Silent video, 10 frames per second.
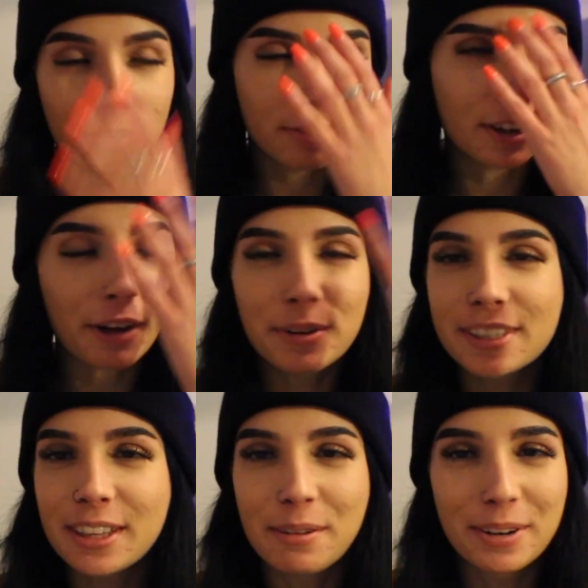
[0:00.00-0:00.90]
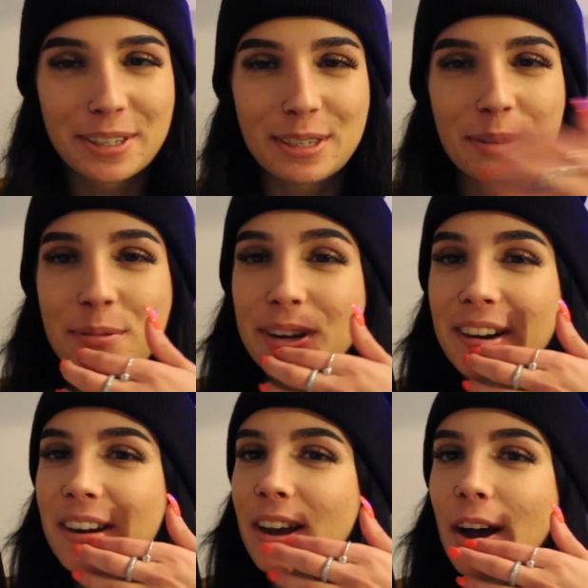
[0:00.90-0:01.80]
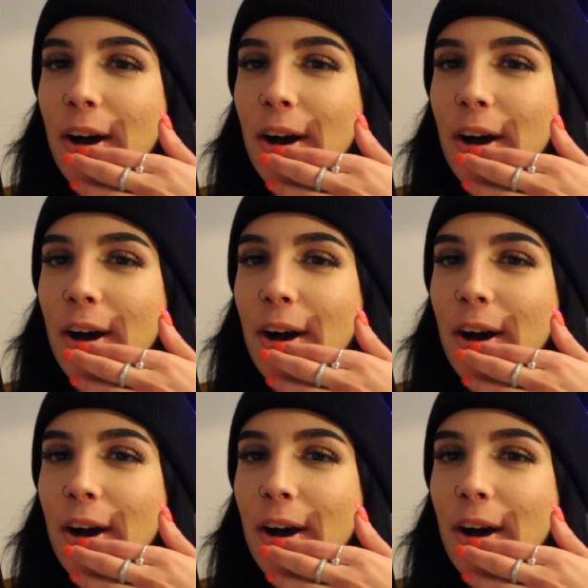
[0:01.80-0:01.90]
Fuck, I always say that word so weird.